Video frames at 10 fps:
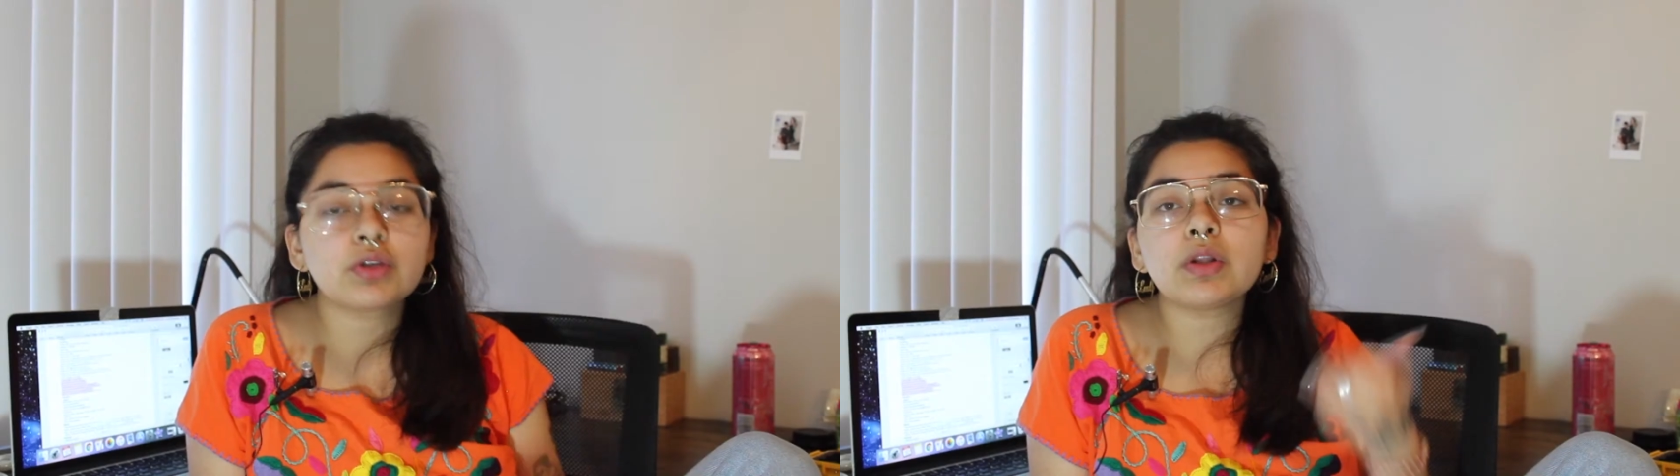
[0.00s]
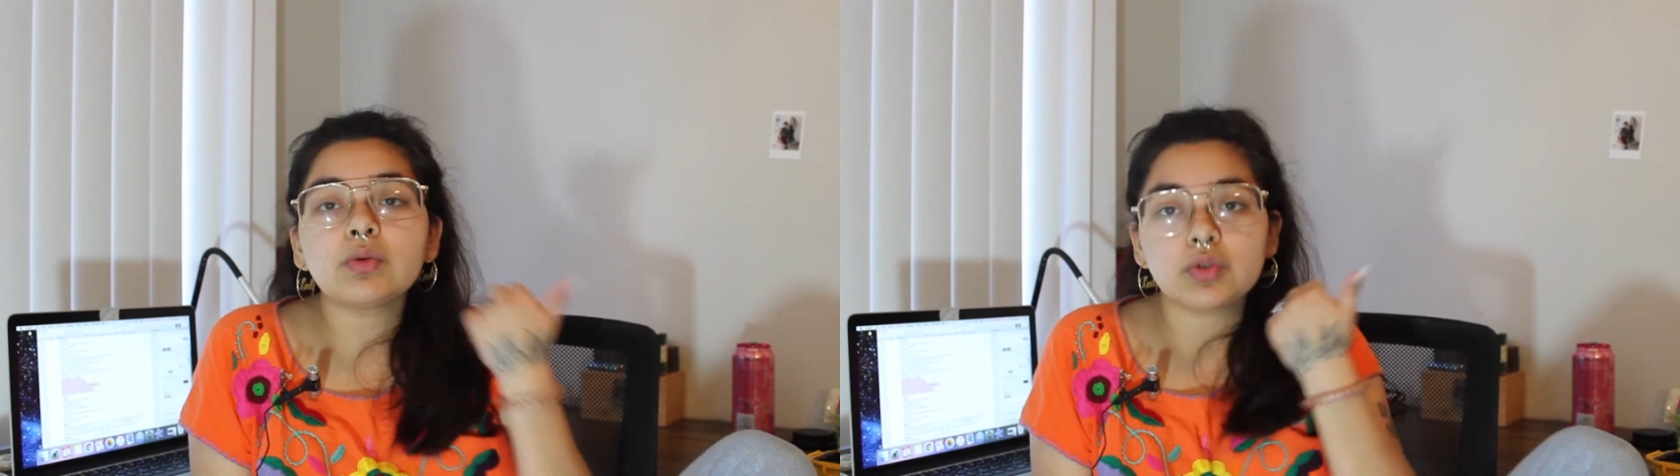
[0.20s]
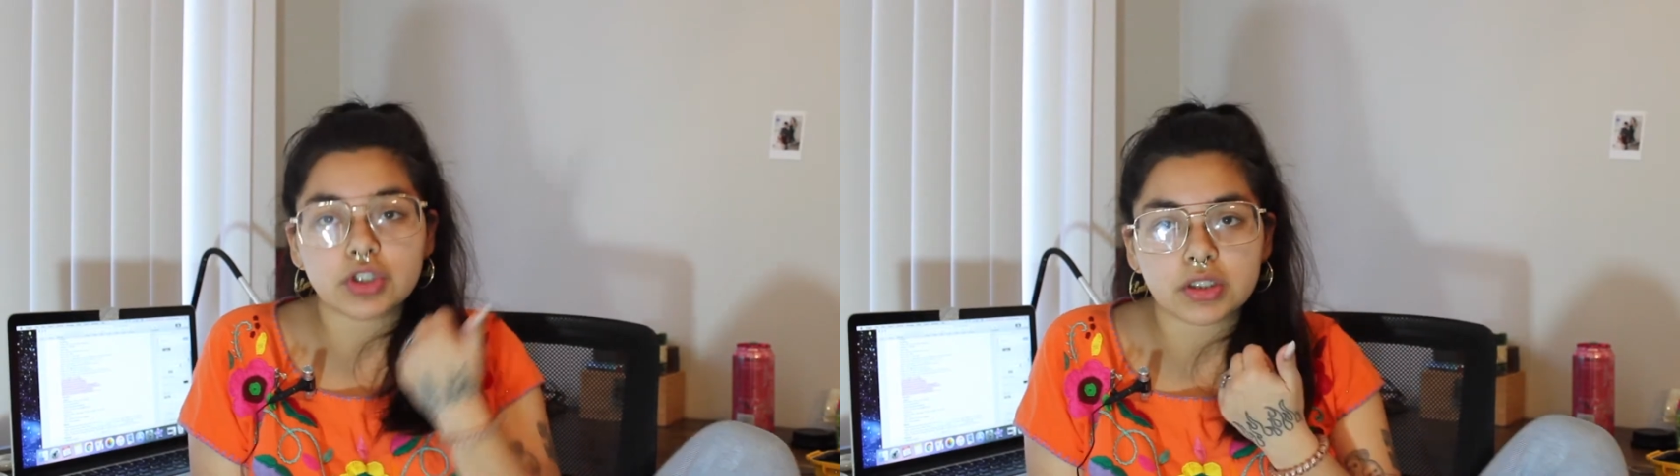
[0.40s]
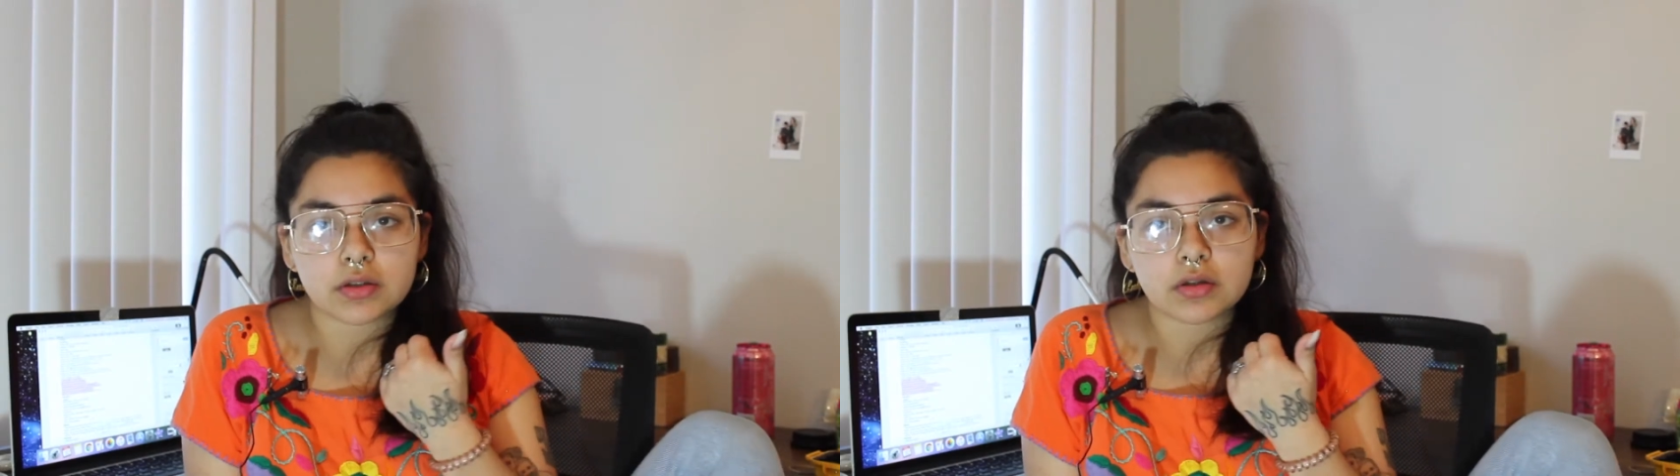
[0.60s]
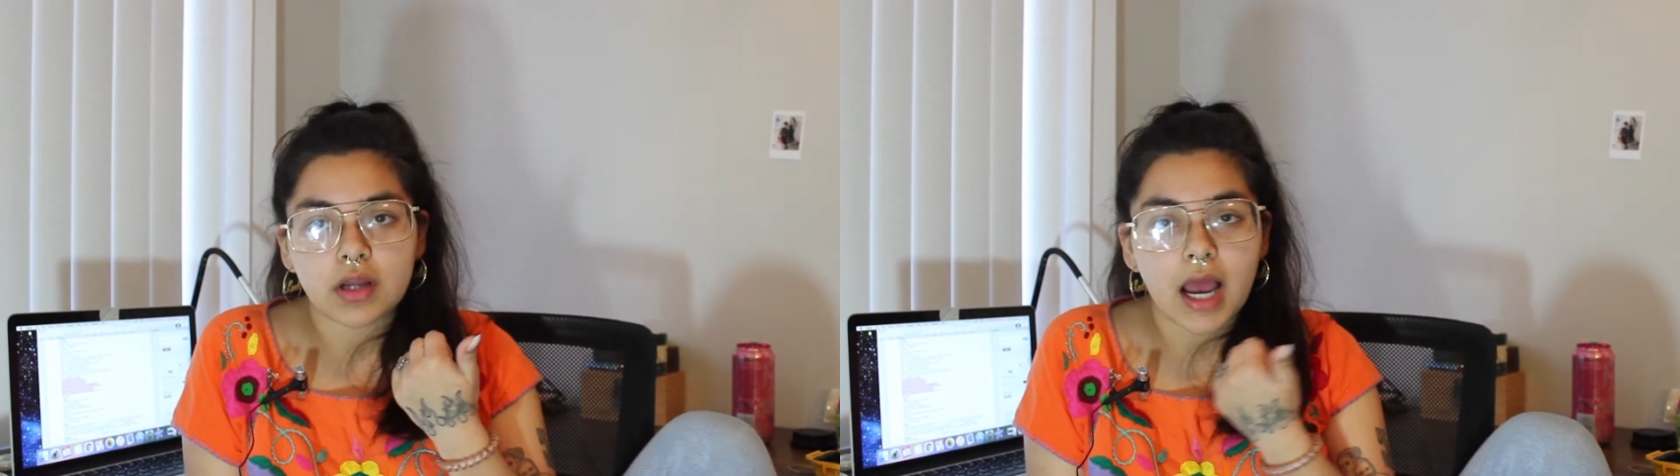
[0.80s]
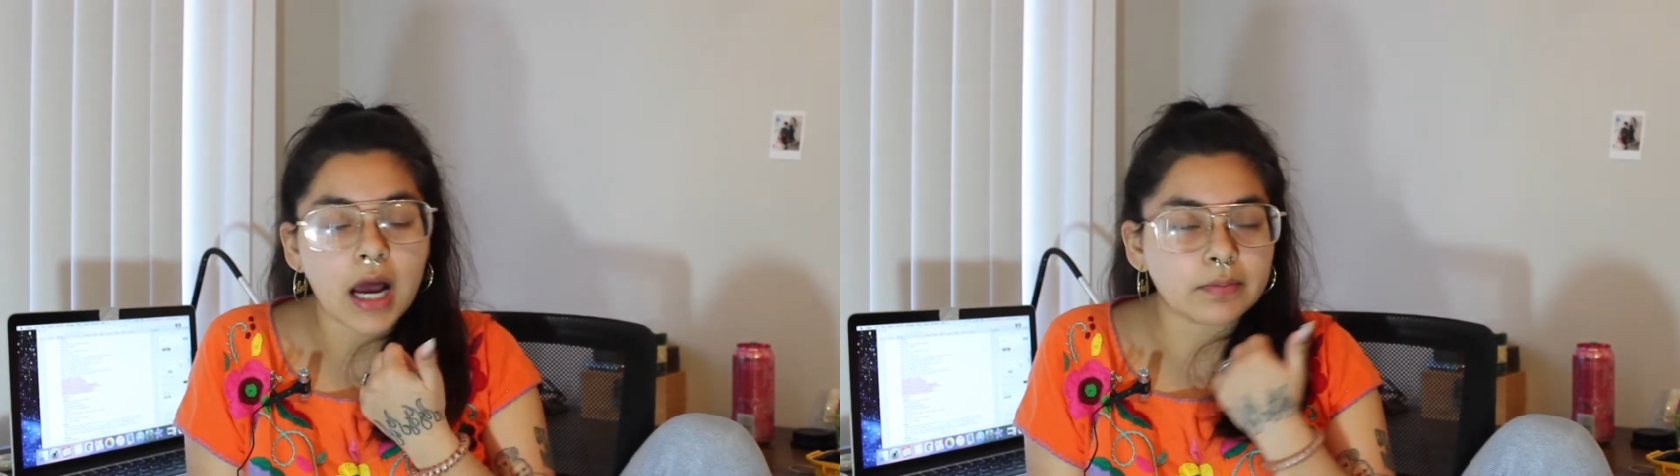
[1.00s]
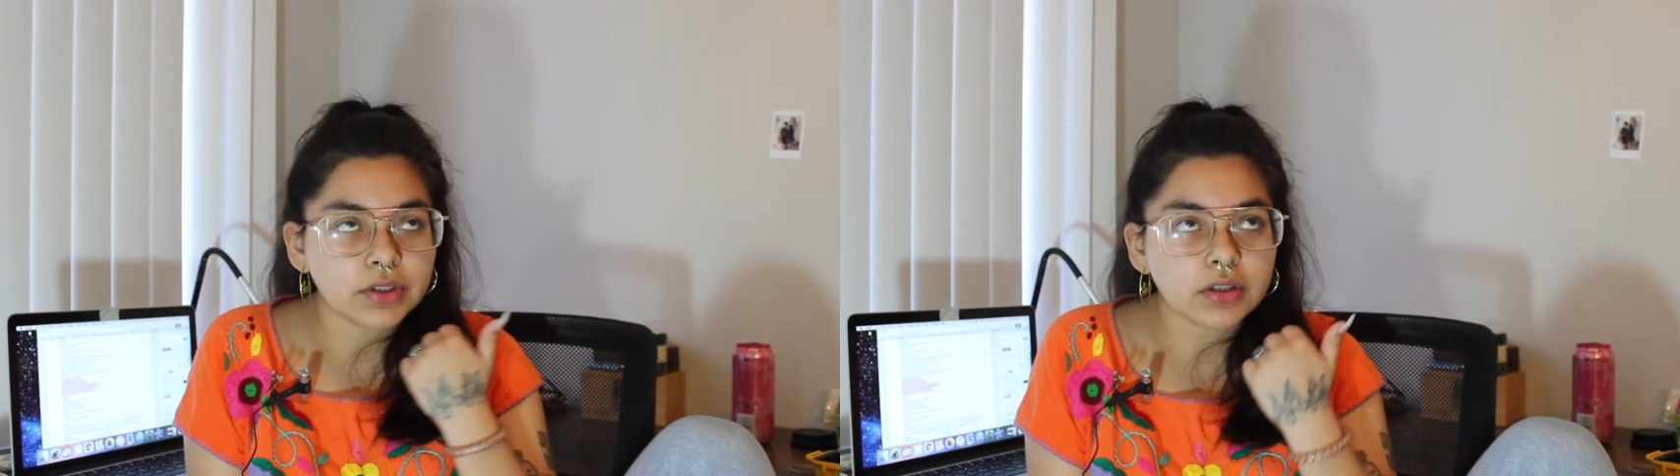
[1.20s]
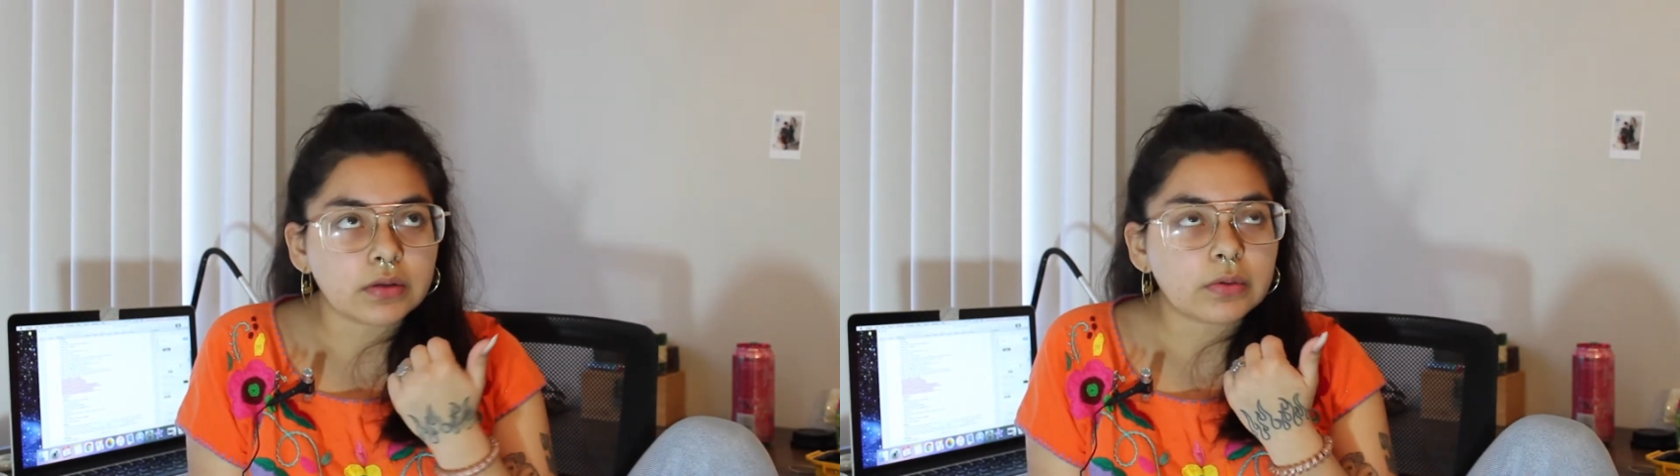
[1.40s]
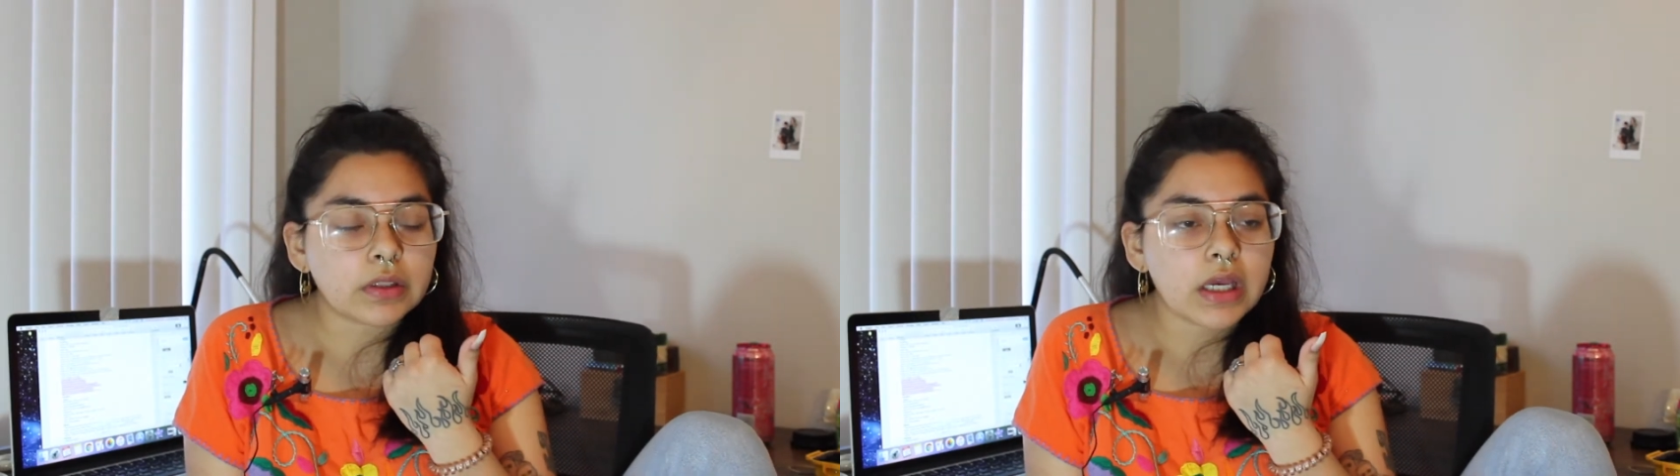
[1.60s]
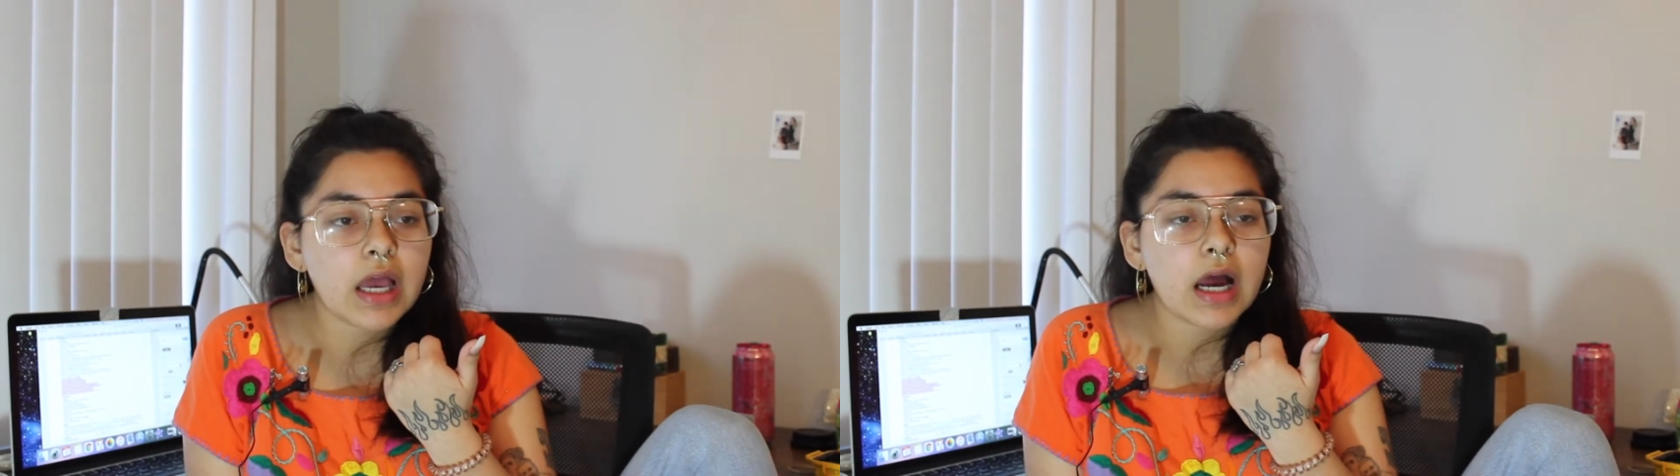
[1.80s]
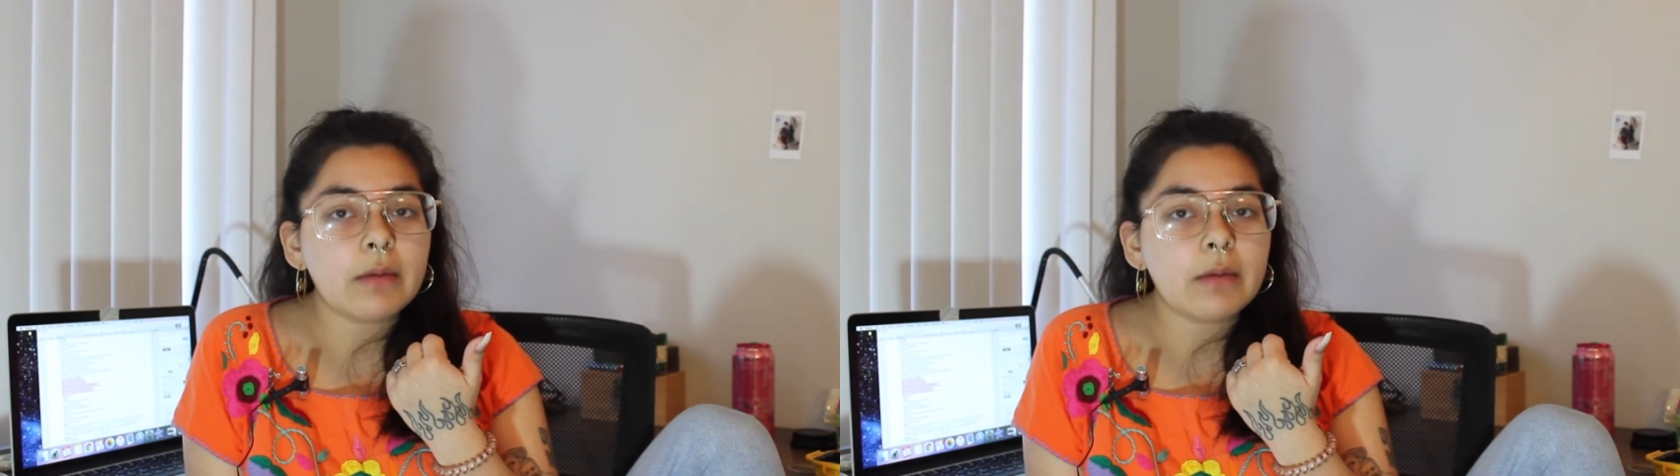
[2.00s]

solution. Absolutely.